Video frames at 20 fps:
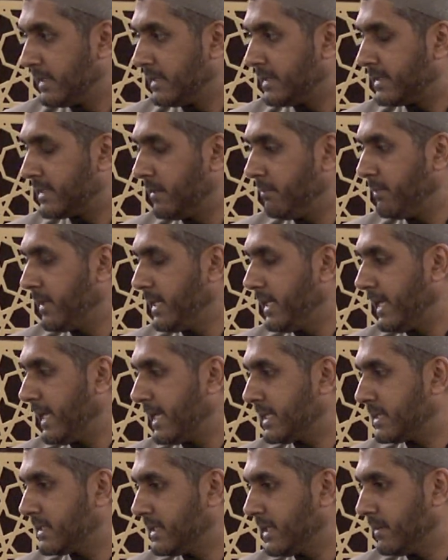Somebody
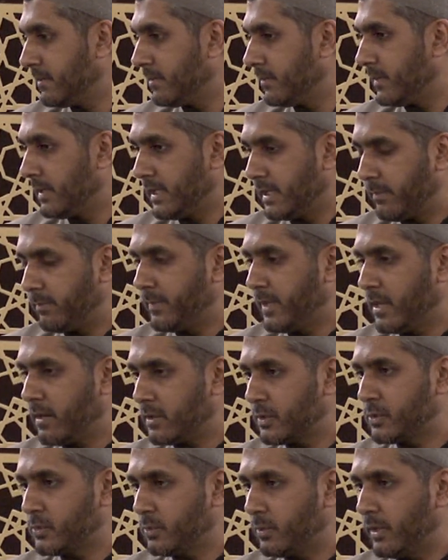asked him, Yabna
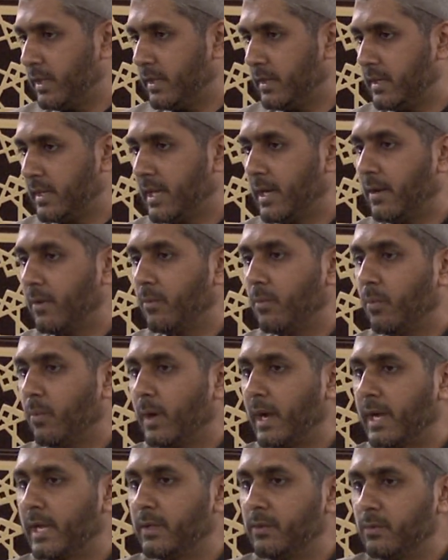Rasulillah,
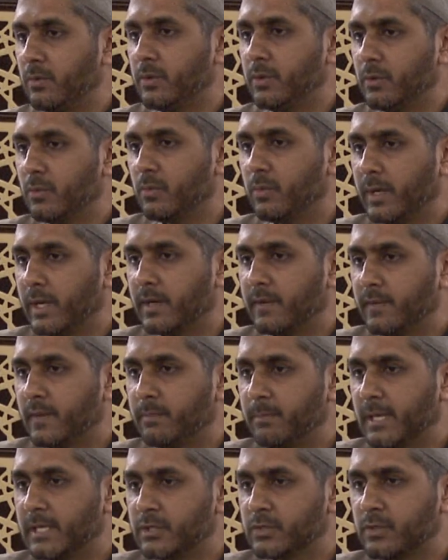why do you wear the
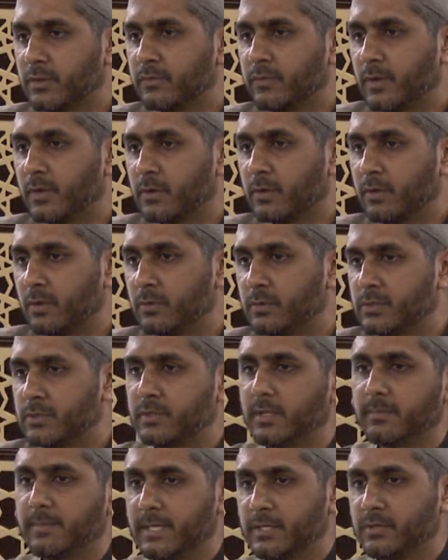best of your clothes to
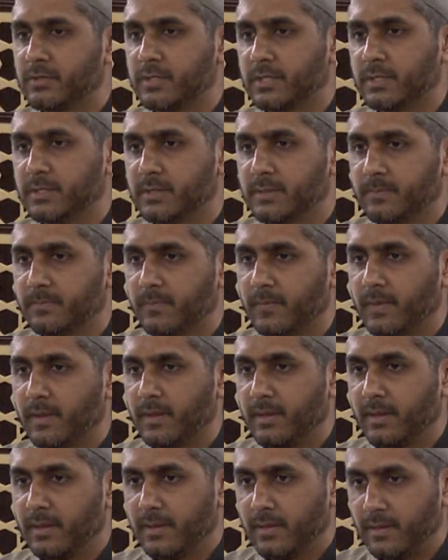the masjid?
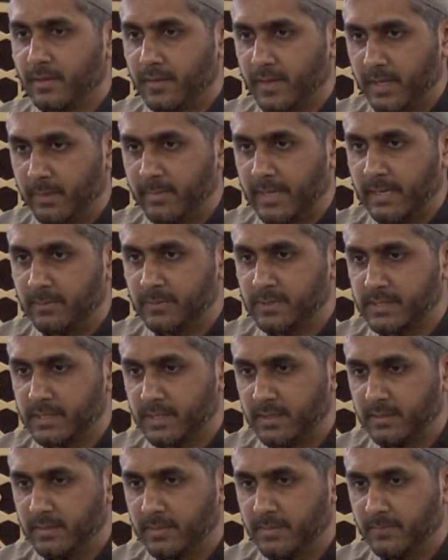The Imam
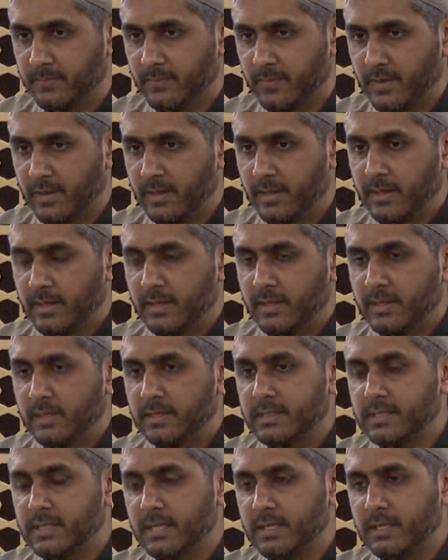said, He
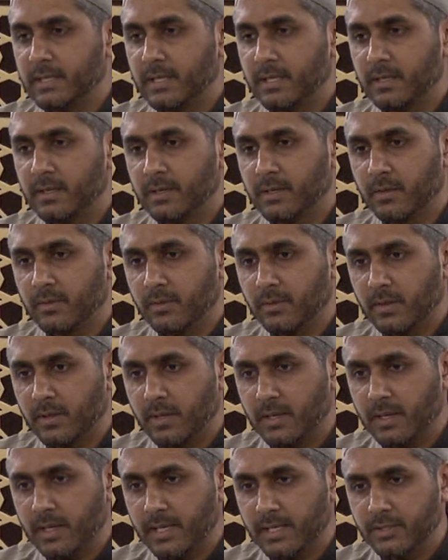said, Inna
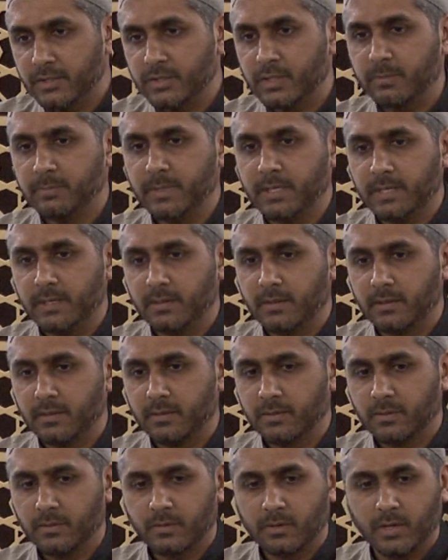Allah Jameel.
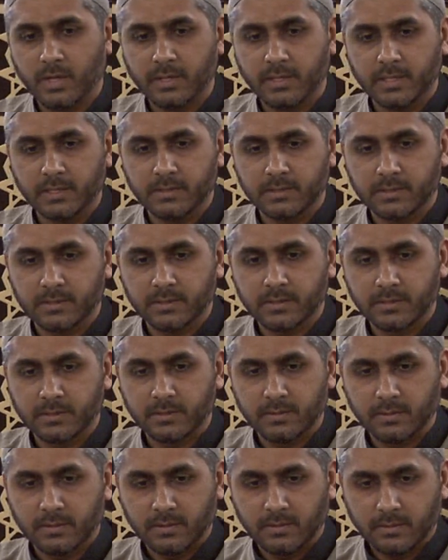God is
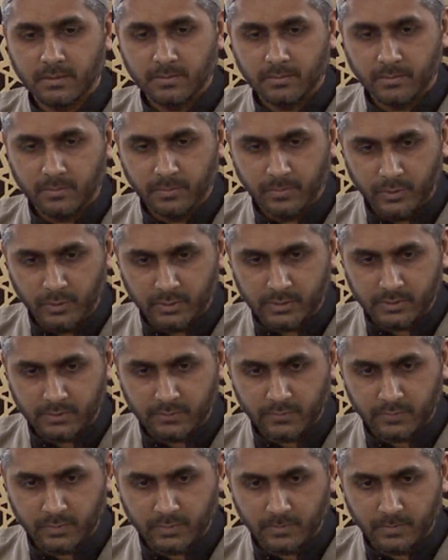
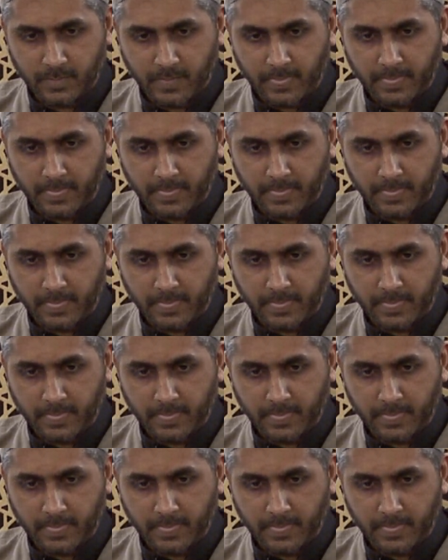beautiful.